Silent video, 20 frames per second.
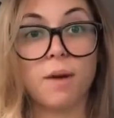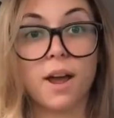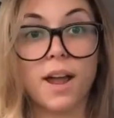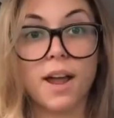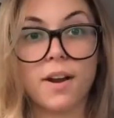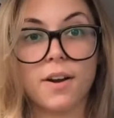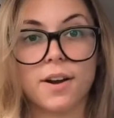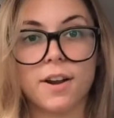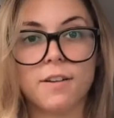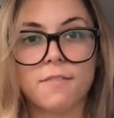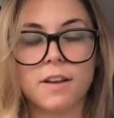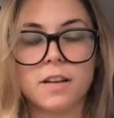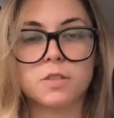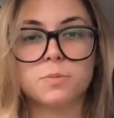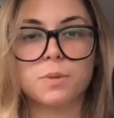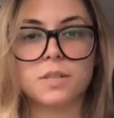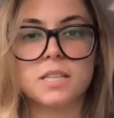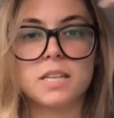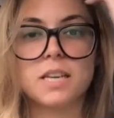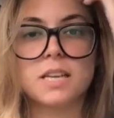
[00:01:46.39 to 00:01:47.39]
area of
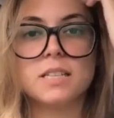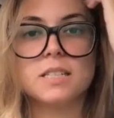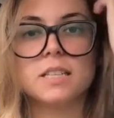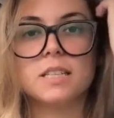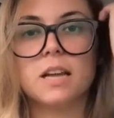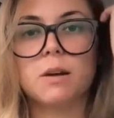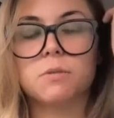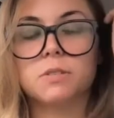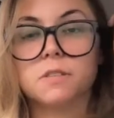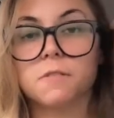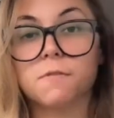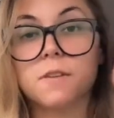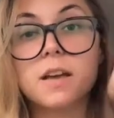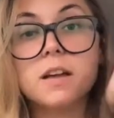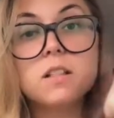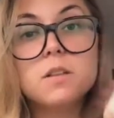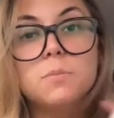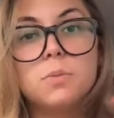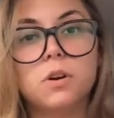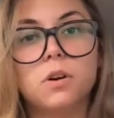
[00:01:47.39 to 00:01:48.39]
expertise and that was
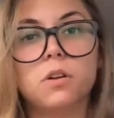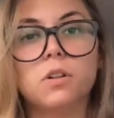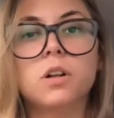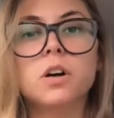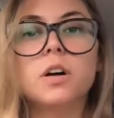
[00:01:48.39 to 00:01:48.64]
available